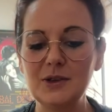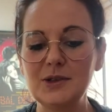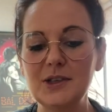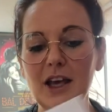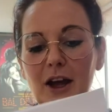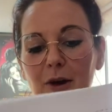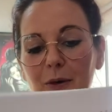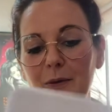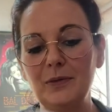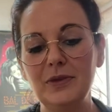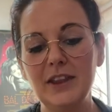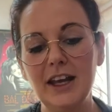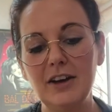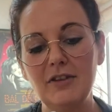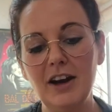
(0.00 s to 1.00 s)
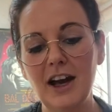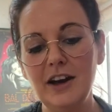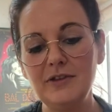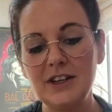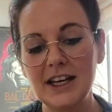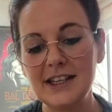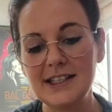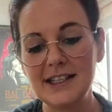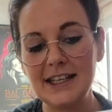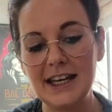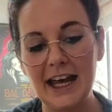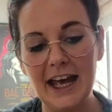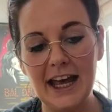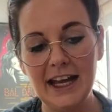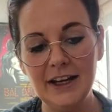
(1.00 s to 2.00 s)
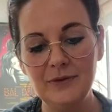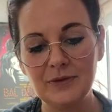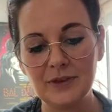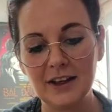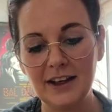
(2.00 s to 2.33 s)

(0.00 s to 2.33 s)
So they arrived yesterday.